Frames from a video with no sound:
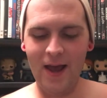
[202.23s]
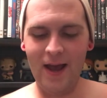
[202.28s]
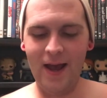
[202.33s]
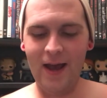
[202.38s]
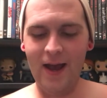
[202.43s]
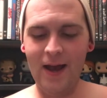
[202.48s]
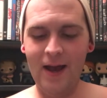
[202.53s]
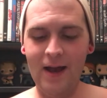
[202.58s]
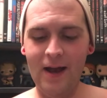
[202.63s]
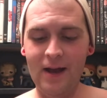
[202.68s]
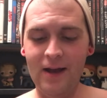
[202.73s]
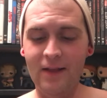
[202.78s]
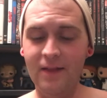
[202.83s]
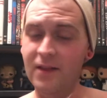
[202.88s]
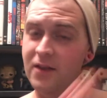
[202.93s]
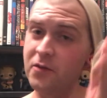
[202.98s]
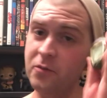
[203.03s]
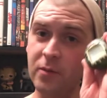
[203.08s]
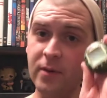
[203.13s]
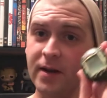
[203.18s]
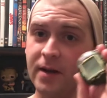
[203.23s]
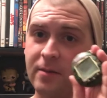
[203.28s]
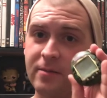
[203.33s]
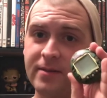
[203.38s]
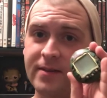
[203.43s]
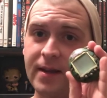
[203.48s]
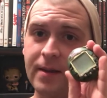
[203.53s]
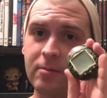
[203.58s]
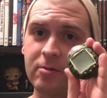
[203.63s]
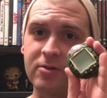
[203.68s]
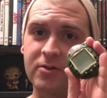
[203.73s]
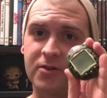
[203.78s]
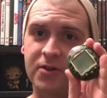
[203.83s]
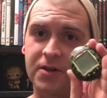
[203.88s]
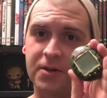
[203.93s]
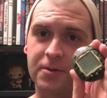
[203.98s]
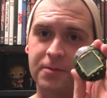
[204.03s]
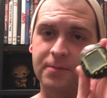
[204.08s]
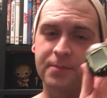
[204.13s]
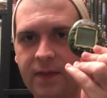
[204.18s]
And this one I was able to.
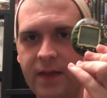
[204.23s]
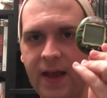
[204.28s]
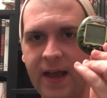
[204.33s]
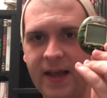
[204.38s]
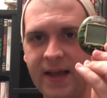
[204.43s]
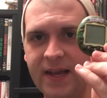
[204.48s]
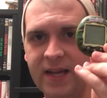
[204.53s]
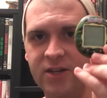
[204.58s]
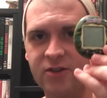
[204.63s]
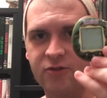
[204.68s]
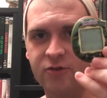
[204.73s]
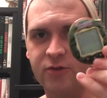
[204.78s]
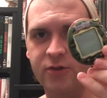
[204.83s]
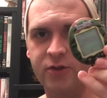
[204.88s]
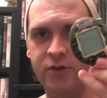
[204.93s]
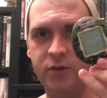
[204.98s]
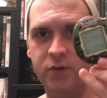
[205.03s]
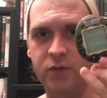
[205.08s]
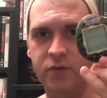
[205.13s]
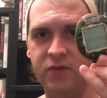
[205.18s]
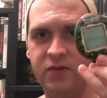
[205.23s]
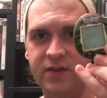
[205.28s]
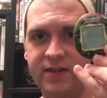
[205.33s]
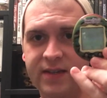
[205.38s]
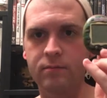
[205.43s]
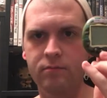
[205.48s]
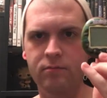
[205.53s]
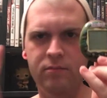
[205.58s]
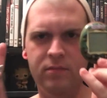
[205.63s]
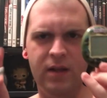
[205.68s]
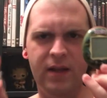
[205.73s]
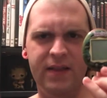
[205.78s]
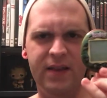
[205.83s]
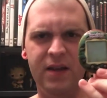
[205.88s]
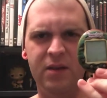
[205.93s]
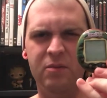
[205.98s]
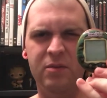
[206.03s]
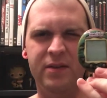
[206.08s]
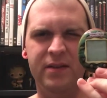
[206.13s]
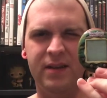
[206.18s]
They introduced, I think
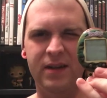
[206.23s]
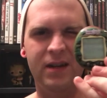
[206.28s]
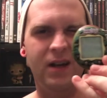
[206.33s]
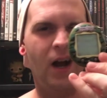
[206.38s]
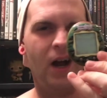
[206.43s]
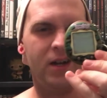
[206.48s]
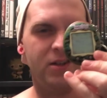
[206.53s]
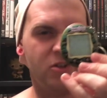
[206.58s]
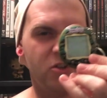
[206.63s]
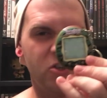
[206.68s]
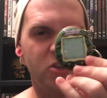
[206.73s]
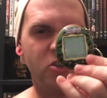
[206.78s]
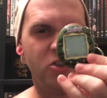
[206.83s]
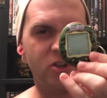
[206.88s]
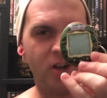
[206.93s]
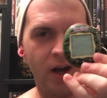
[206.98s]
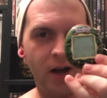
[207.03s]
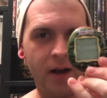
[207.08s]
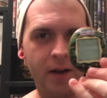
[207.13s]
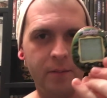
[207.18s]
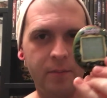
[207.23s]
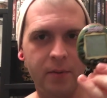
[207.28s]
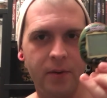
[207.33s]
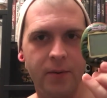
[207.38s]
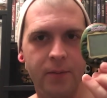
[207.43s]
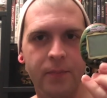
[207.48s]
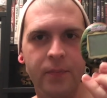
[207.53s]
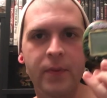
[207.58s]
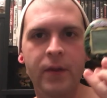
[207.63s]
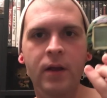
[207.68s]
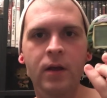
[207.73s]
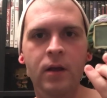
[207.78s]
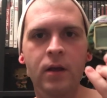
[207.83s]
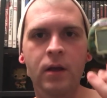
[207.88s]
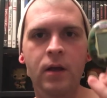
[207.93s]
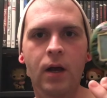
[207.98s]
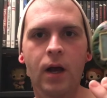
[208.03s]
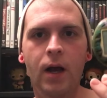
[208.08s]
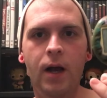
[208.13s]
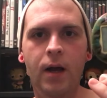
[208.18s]
it was the Gotchi shop.
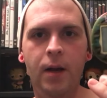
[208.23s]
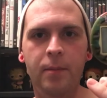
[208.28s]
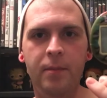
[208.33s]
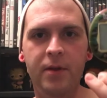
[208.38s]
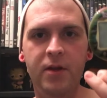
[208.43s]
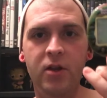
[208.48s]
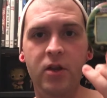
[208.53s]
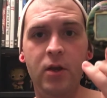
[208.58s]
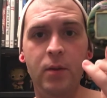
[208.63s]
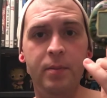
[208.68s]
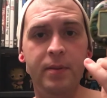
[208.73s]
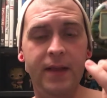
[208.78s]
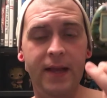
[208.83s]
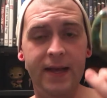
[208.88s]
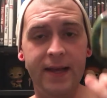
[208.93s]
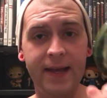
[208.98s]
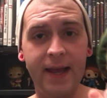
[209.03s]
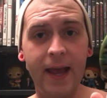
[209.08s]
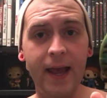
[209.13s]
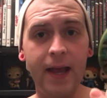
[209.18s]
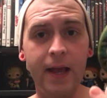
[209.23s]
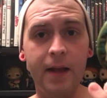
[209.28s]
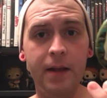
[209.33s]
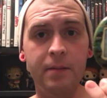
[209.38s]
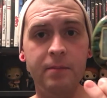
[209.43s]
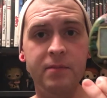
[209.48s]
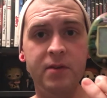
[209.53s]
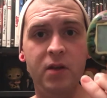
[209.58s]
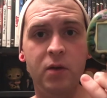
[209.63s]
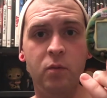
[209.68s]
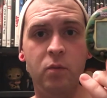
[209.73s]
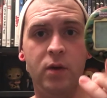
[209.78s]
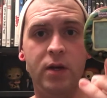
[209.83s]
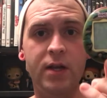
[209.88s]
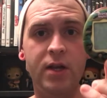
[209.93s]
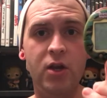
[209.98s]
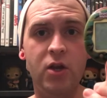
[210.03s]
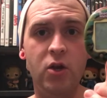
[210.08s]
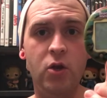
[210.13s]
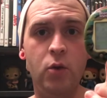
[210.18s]
But you could play games, and
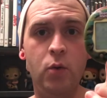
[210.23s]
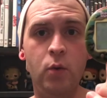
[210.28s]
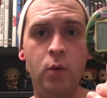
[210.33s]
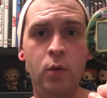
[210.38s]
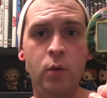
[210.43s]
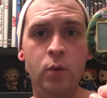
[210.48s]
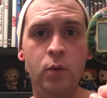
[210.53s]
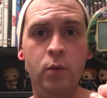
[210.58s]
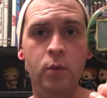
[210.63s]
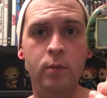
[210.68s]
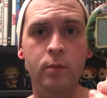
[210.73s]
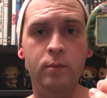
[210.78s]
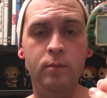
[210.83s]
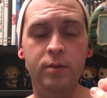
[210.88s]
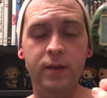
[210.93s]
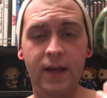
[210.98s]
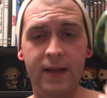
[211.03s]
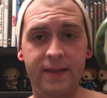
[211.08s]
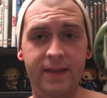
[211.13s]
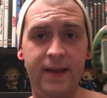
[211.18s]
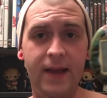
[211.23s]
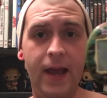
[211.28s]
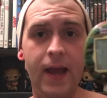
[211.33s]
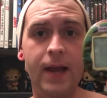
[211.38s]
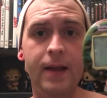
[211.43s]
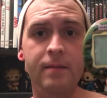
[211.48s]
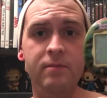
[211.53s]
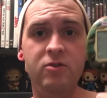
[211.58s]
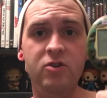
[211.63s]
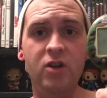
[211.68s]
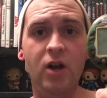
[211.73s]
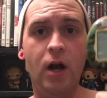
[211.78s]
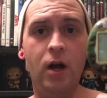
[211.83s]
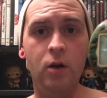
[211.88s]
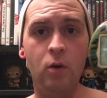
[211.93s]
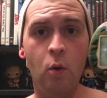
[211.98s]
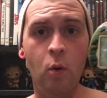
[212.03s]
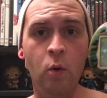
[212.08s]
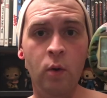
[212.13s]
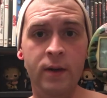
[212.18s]
when you played the games, you
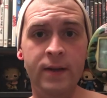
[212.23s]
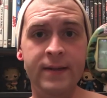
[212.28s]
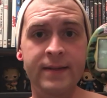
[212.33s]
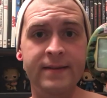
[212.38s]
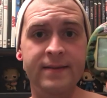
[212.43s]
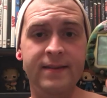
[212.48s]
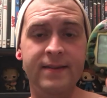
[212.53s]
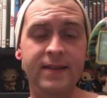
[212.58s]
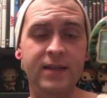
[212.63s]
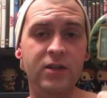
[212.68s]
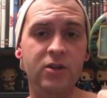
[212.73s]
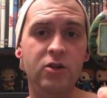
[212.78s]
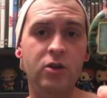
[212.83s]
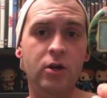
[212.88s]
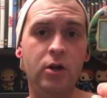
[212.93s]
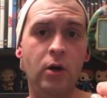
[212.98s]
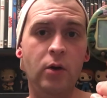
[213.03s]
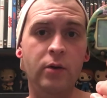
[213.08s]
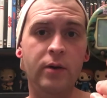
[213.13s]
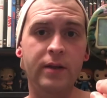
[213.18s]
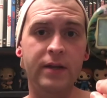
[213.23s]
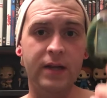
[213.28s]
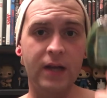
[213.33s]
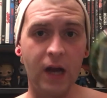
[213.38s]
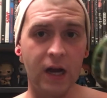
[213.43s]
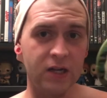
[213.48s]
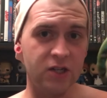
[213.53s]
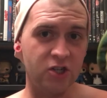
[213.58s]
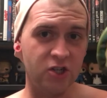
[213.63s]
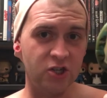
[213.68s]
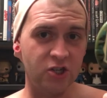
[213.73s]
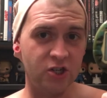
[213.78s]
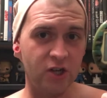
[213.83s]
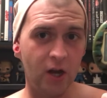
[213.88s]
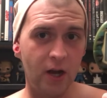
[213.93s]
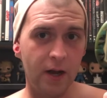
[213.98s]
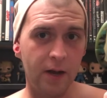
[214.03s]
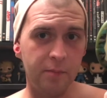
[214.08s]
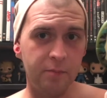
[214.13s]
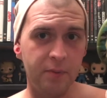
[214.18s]
got coins, and then you could go to the Gotchi
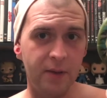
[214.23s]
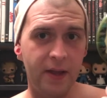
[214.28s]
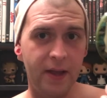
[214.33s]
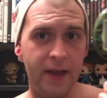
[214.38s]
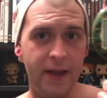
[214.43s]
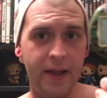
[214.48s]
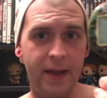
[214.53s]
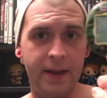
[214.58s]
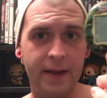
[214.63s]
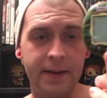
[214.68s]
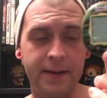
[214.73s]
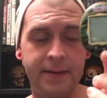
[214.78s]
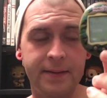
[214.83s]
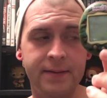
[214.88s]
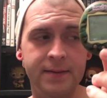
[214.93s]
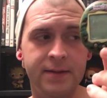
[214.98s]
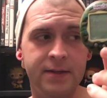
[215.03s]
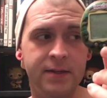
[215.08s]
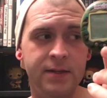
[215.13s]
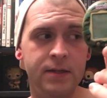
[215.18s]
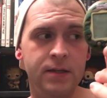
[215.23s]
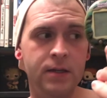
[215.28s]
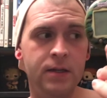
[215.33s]
shop and,